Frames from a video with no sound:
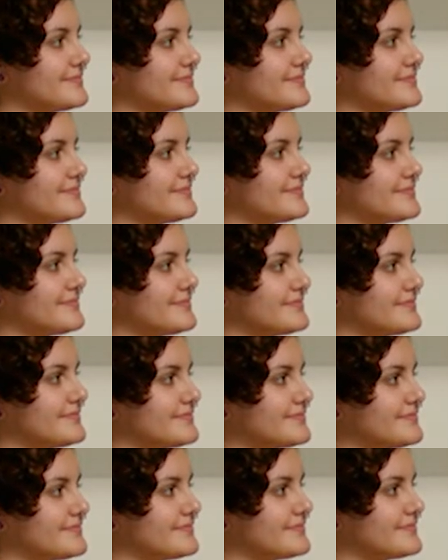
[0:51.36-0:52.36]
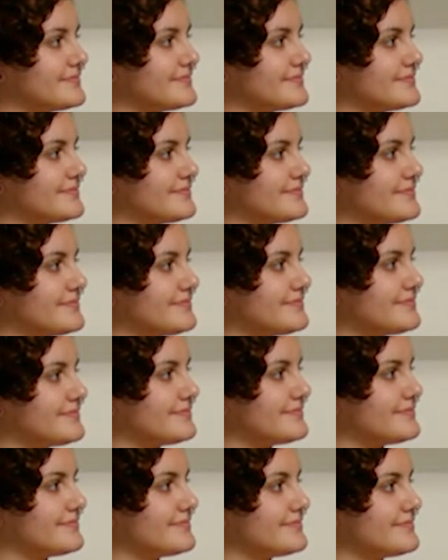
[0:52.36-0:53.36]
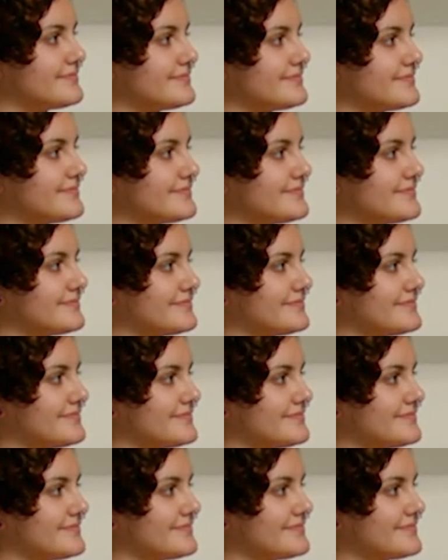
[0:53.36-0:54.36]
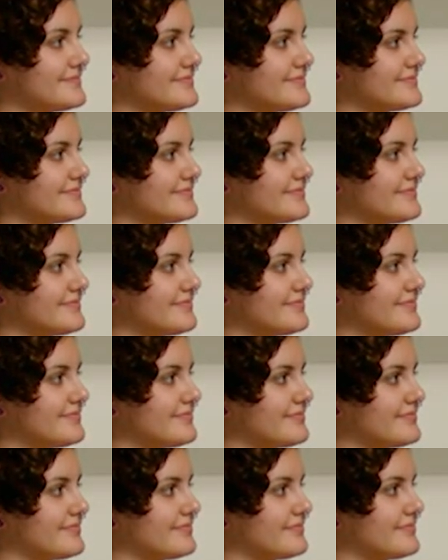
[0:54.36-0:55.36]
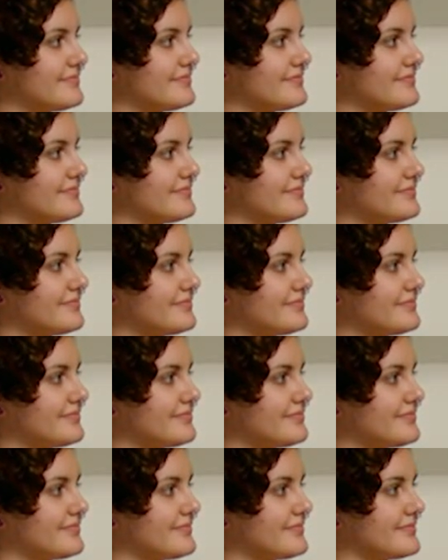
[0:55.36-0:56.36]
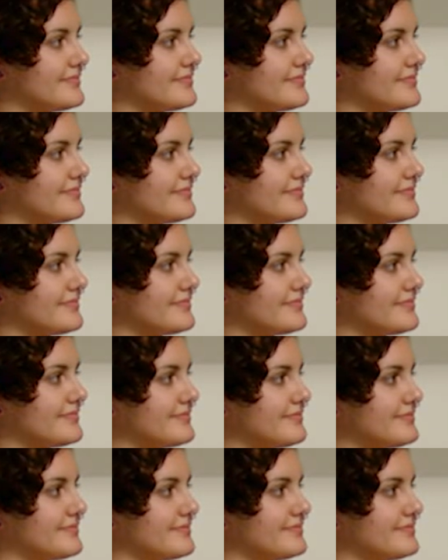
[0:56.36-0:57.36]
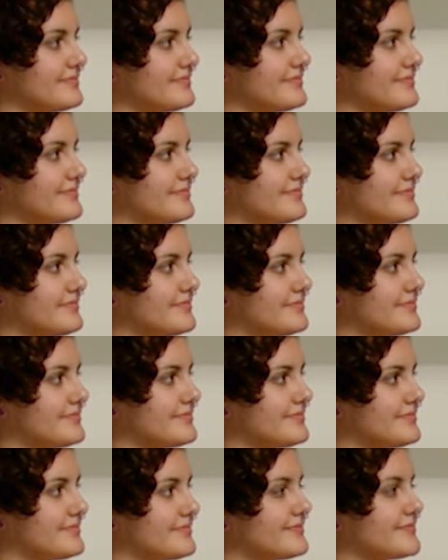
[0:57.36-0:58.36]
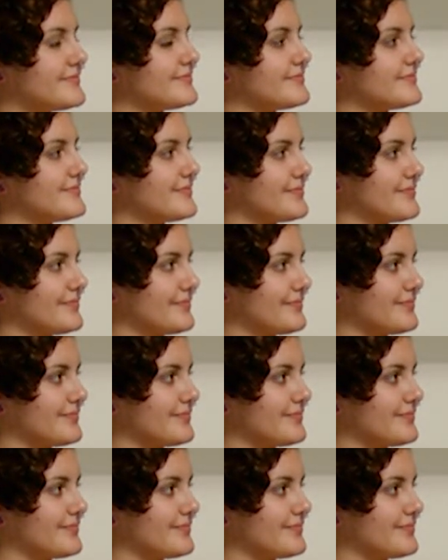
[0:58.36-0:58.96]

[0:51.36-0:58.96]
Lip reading: This person isn't speaking.